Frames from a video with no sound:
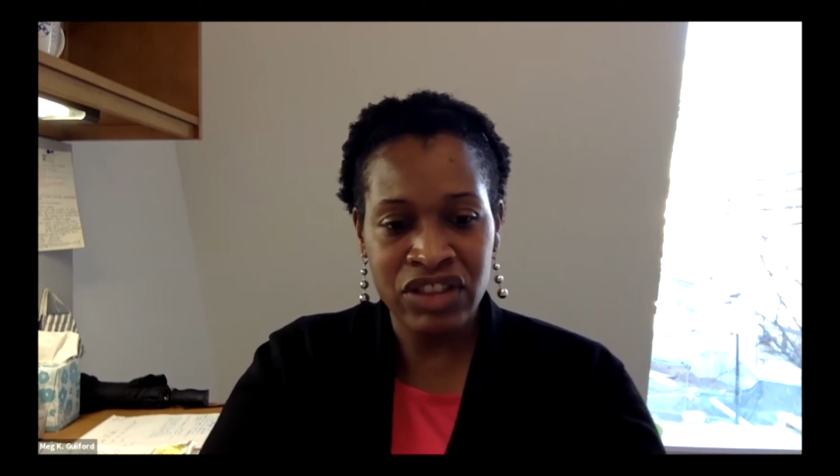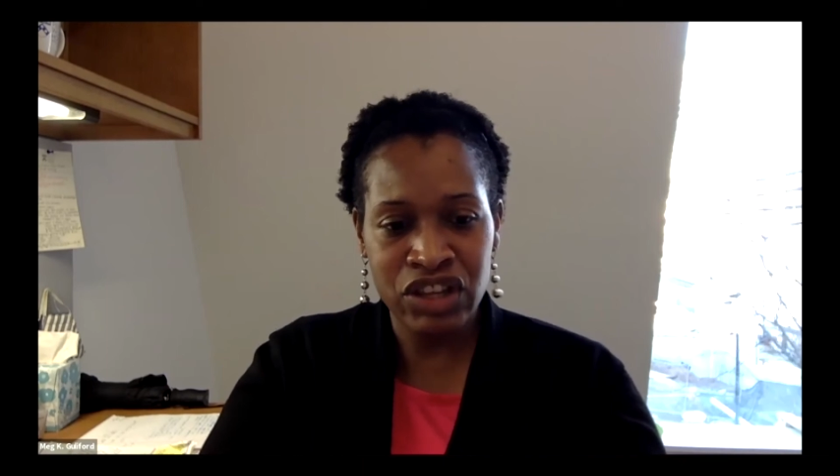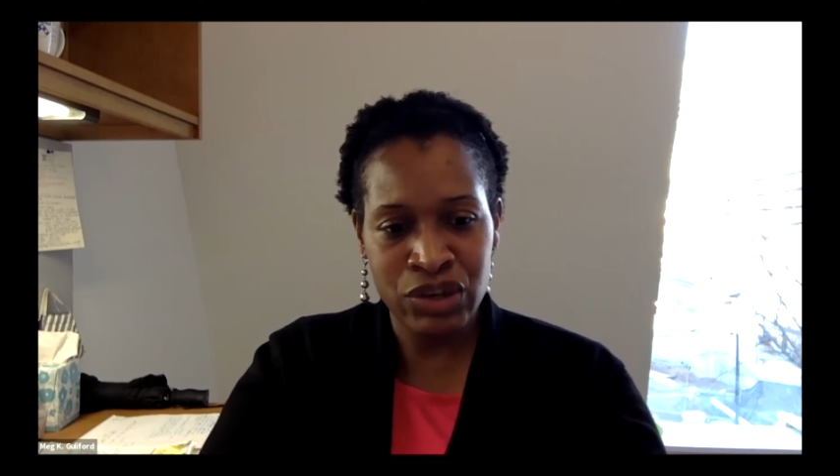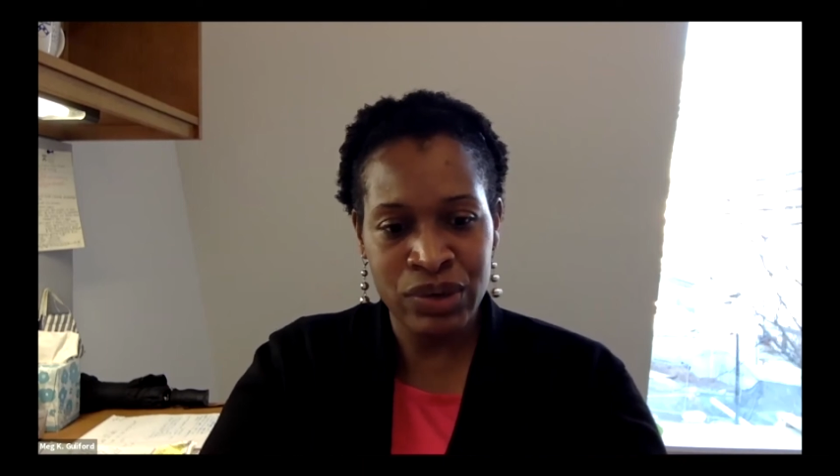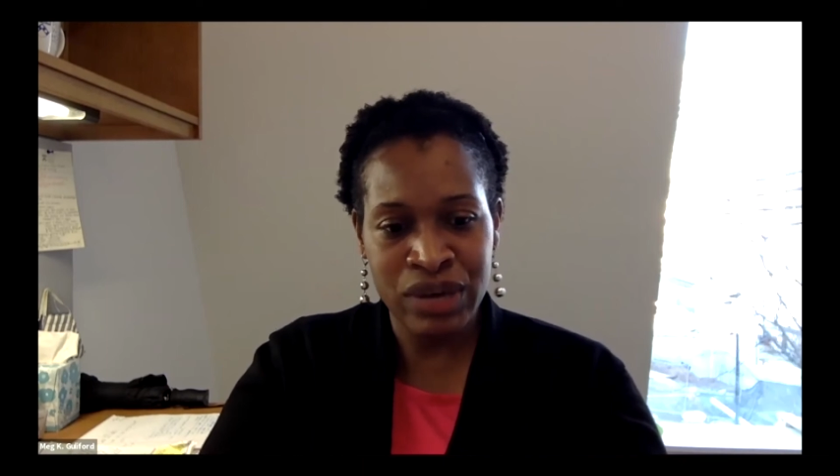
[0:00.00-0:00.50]
the
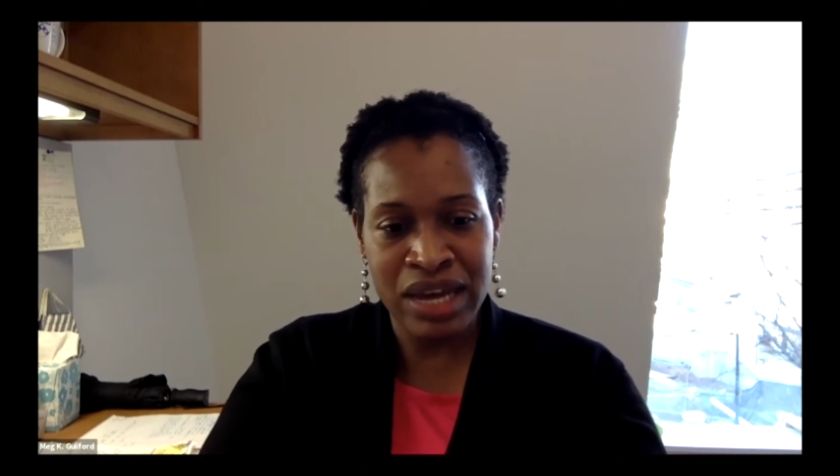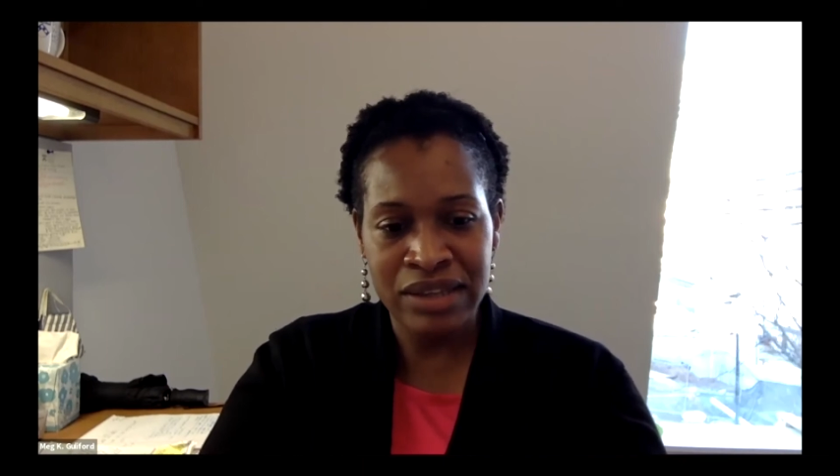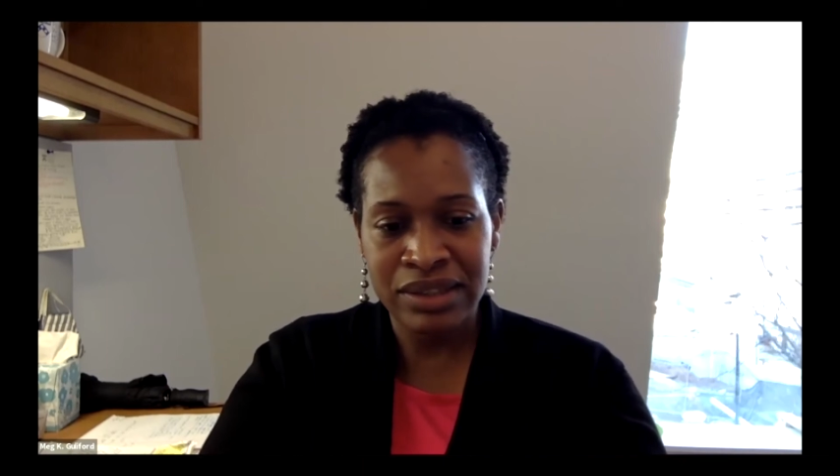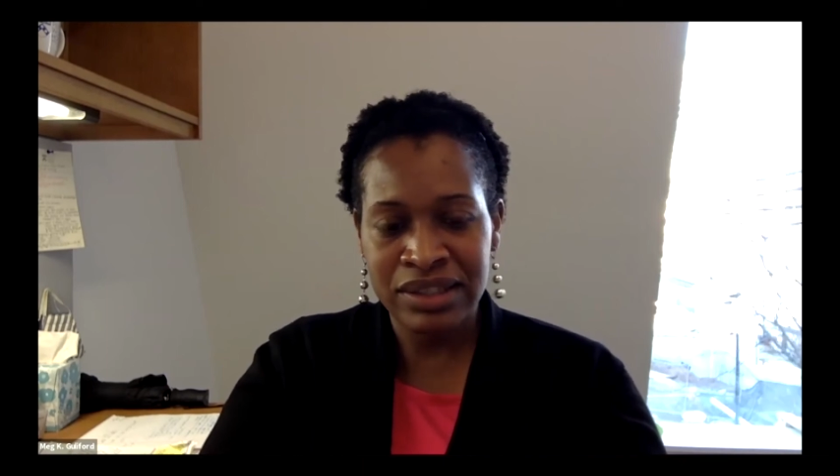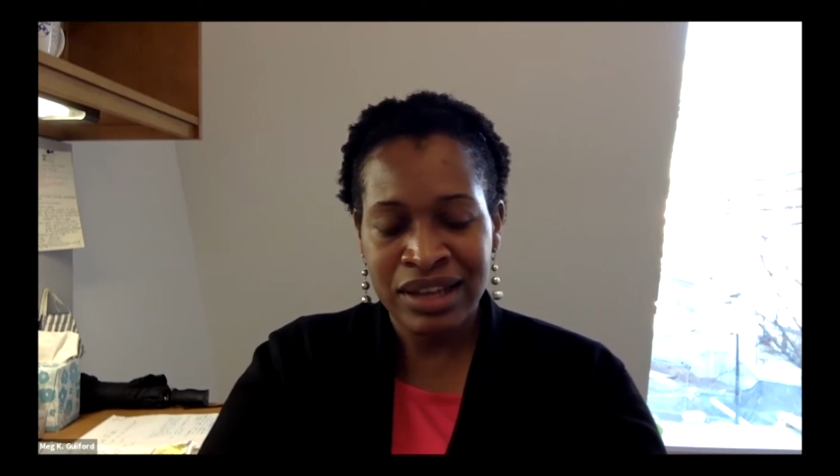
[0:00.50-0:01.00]

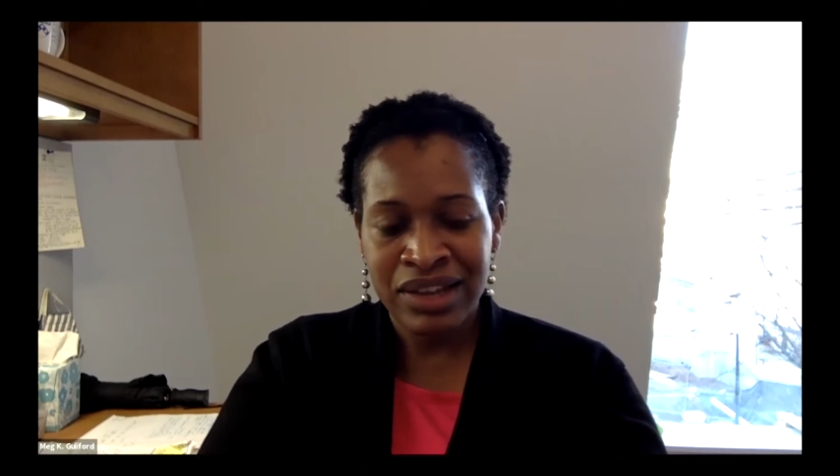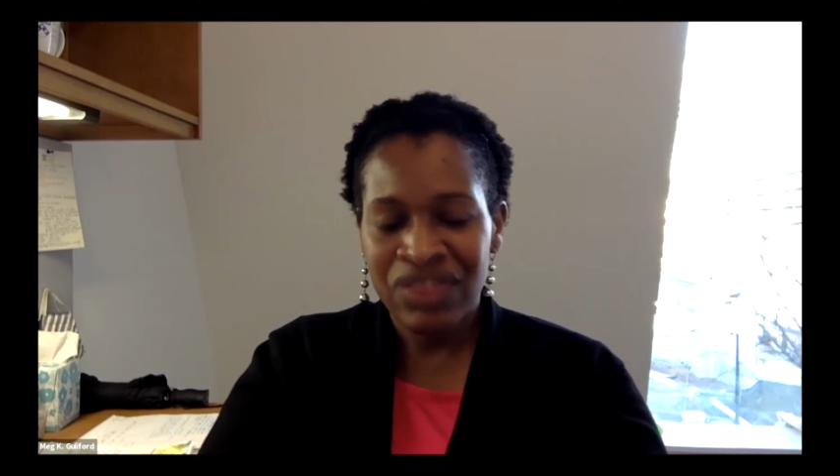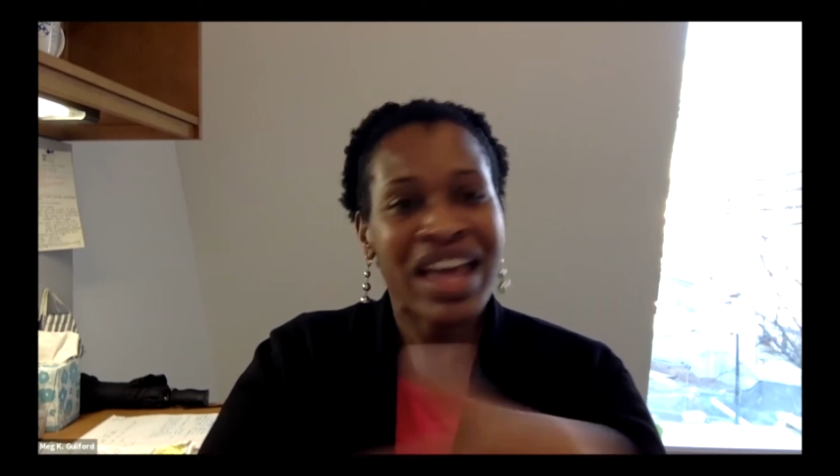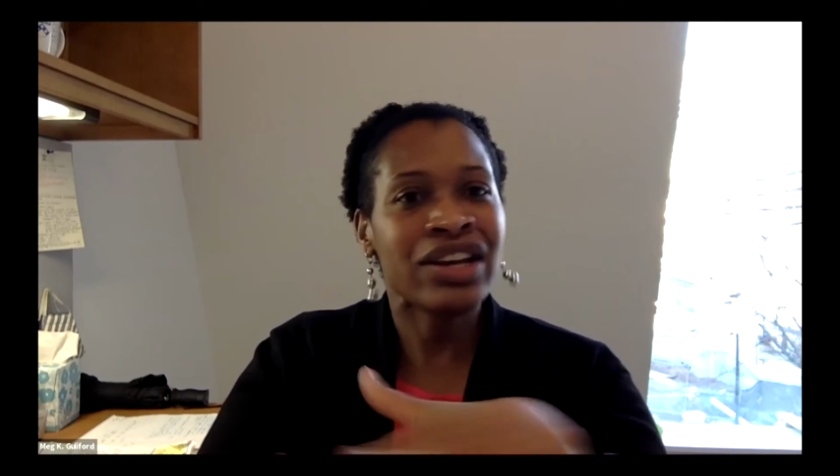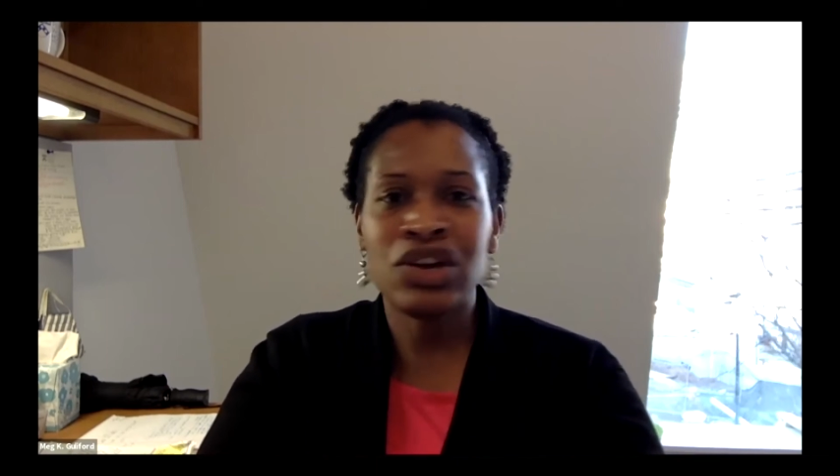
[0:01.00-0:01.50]
units,
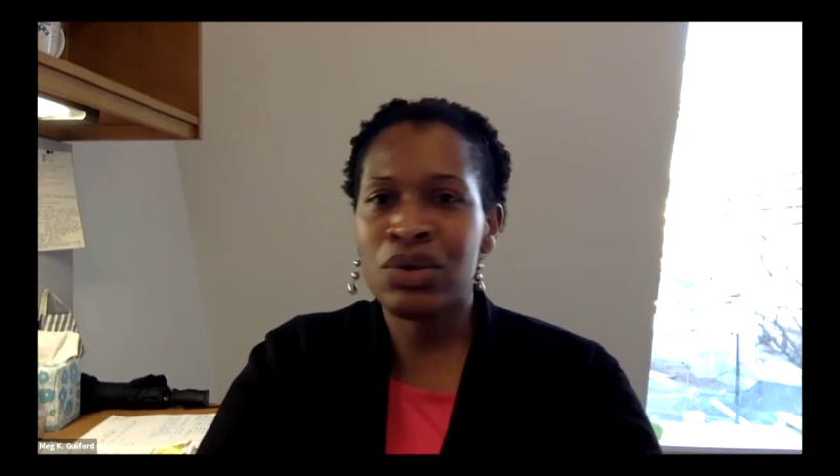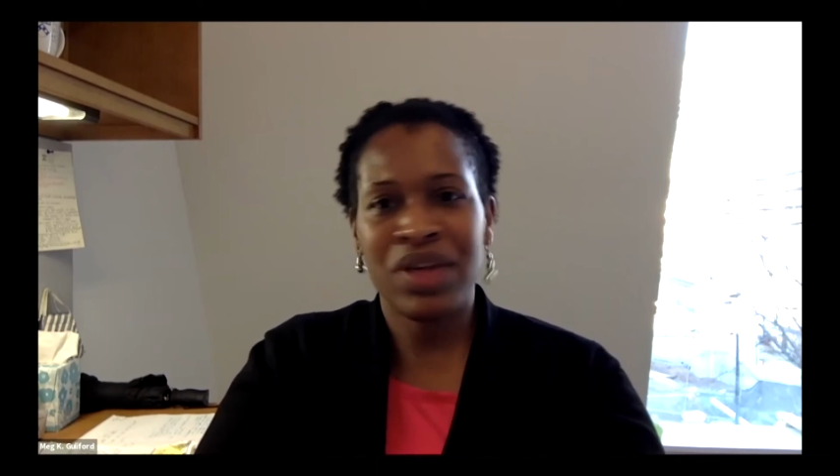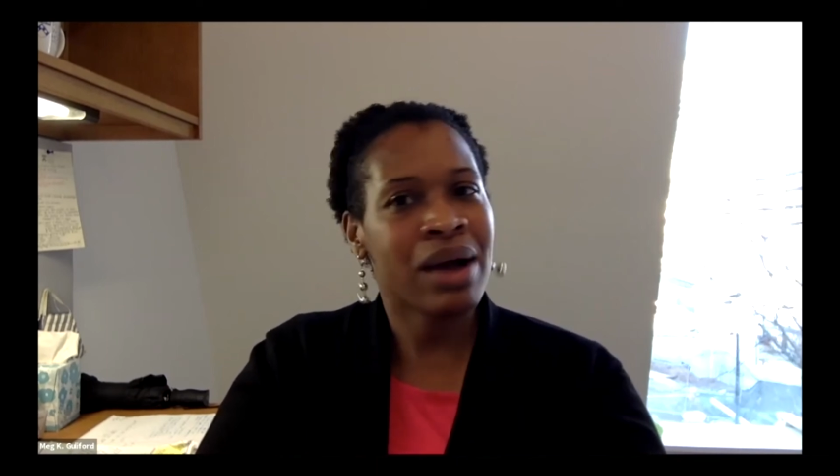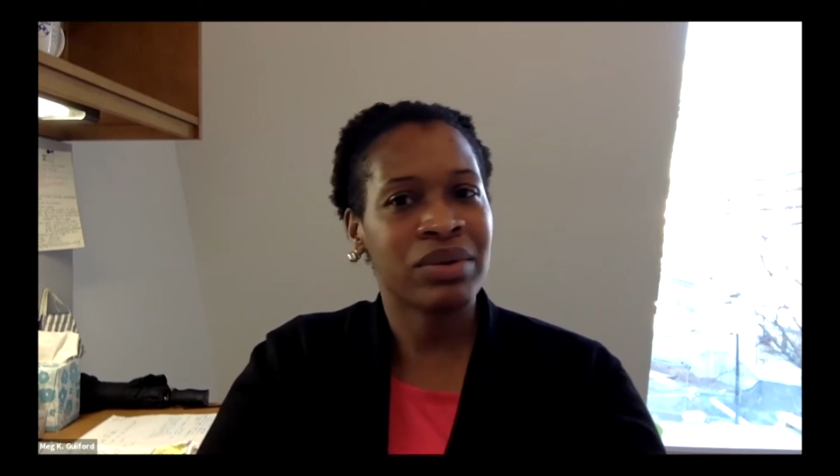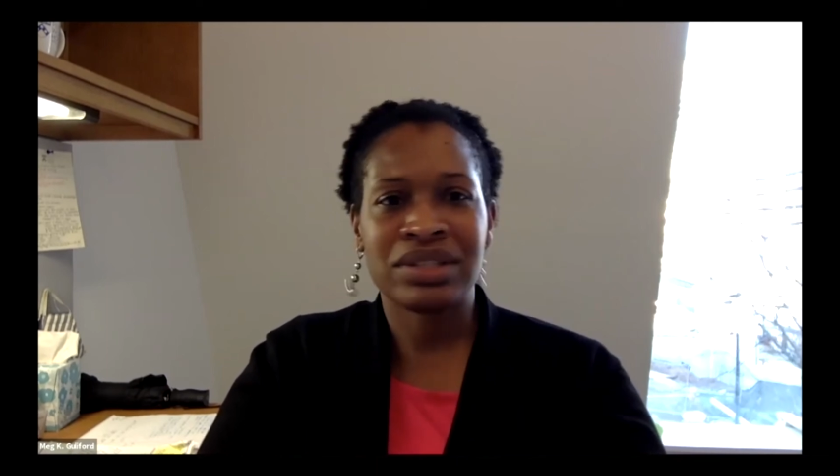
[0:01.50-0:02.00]
they knew
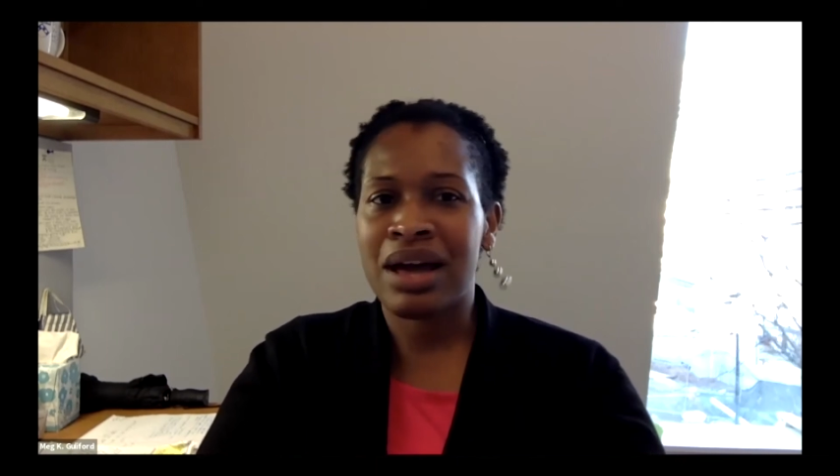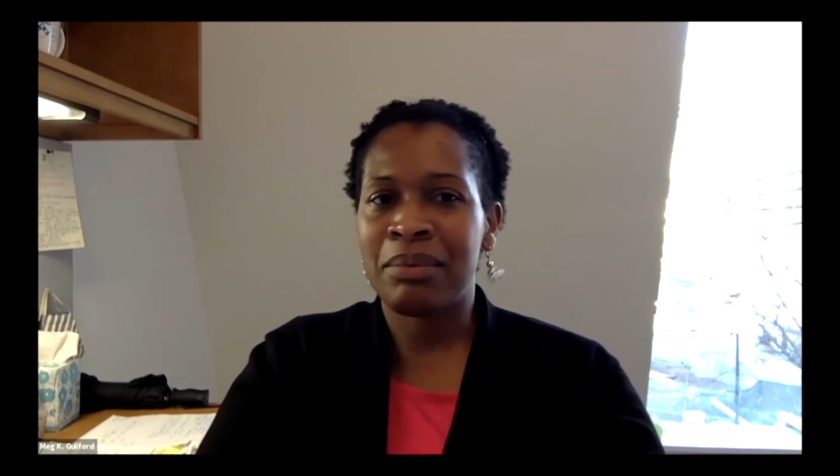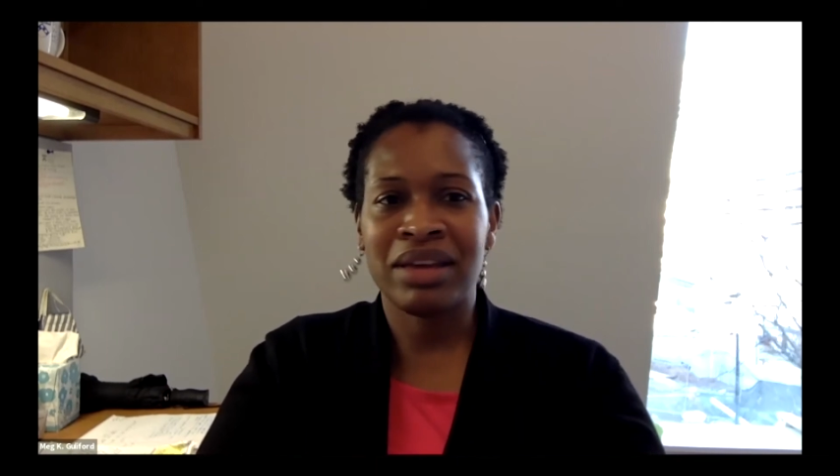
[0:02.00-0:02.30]
that was coming.